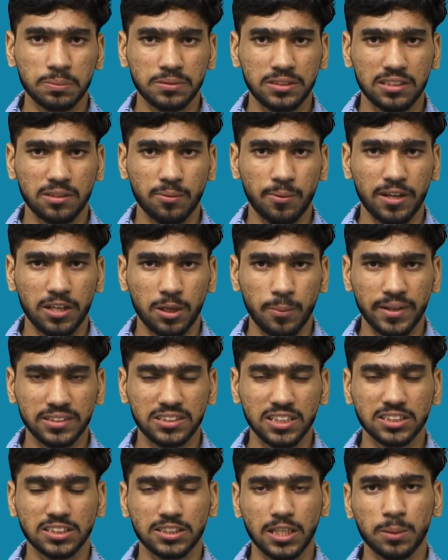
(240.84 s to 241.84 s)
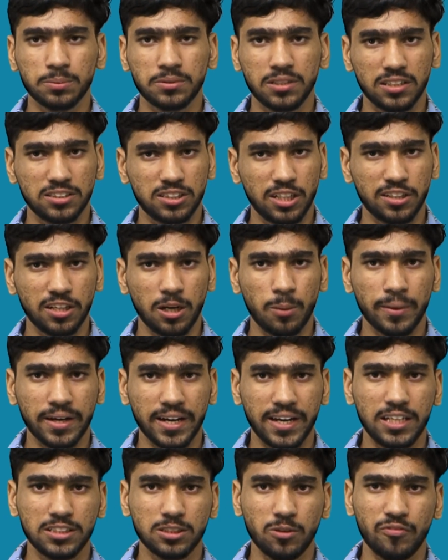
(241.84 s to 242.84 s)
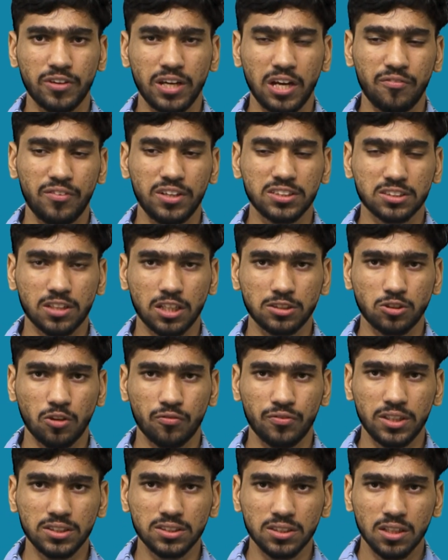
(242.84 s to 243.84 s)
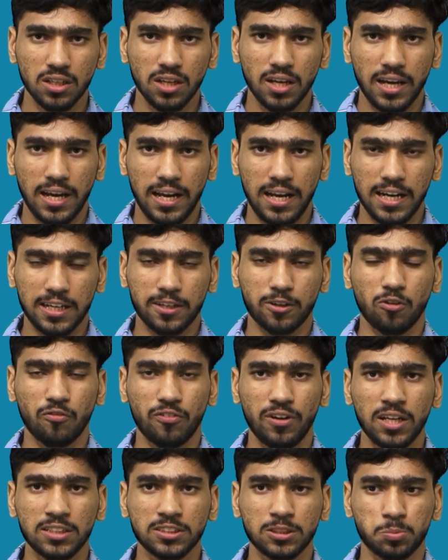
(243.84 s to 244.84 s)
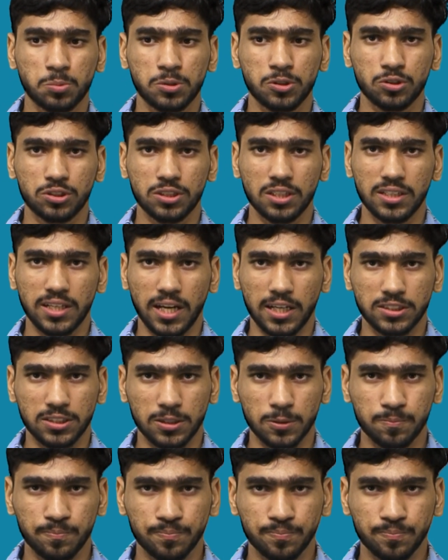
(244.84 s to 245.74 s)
3 basic steps. The general mechanism we have discussed of this electrophilic substitution reaction.